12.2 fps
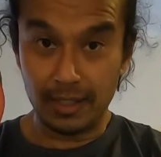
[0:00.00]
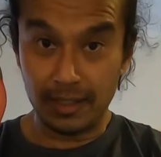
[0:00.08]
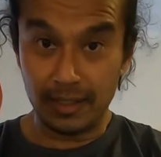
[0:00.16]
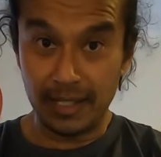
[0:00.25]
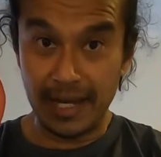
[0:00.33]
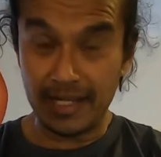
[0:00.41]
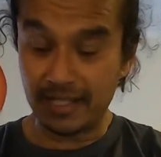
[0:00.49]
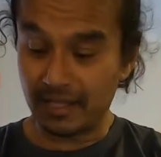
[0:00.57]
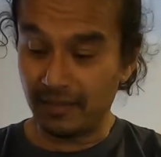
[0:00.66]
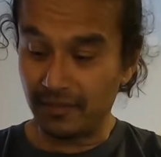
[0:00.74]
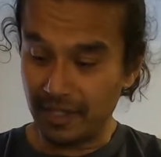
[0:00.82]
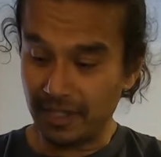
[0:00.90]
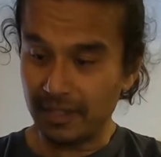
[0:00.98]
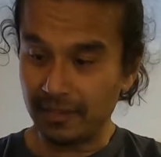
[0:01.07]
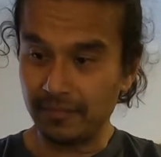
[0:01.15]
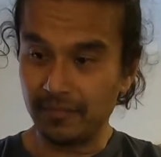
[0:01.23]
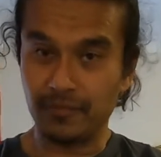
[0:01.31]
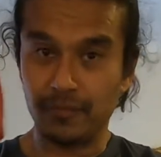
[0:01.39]
lace converter
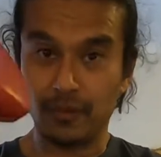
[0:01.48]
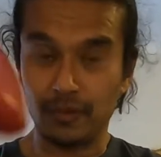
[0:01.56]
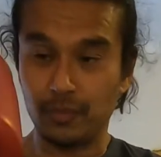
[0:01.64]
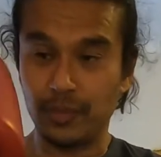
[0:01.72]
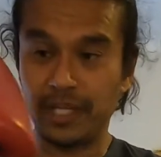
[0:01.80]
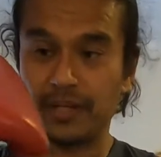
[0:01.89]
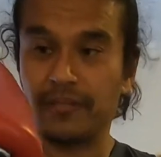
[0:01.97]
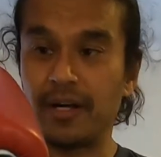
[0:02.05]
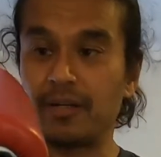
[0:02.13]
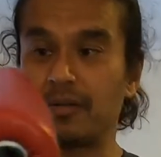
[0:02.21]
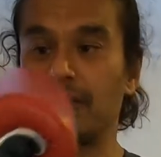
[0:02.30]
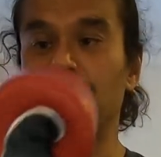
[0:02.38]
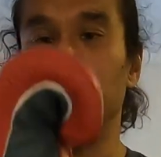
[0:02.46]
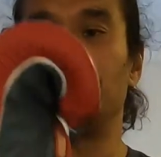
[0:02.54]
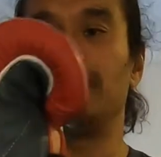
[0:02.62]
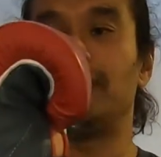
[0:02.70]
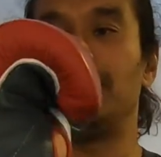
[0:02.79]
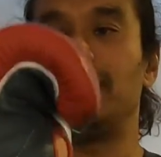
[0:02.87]
to make it Velcro.
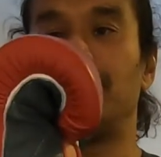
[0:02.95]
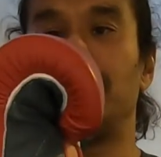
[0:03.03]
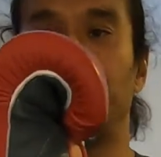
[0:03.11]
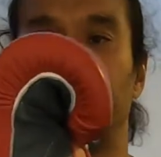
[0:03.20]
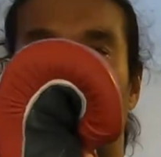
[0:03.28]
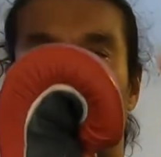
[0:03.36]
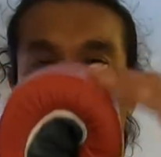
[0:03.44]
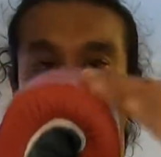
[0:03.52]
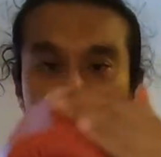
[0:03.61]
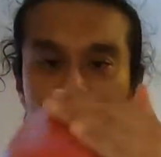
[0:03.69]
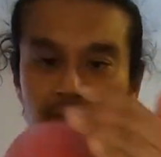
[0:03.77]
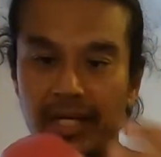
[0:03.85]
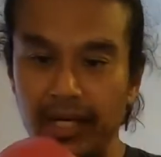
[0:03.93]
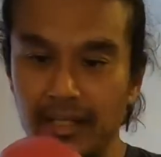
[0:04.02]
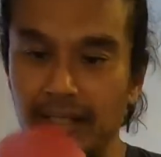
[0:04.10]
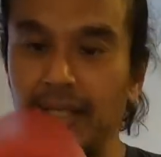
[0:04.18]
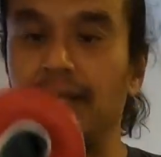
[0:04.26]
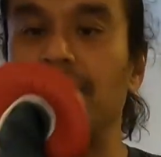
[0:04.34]
So that,
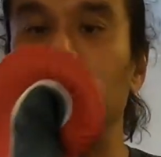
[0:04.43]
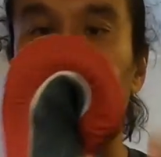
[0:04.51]
I don't know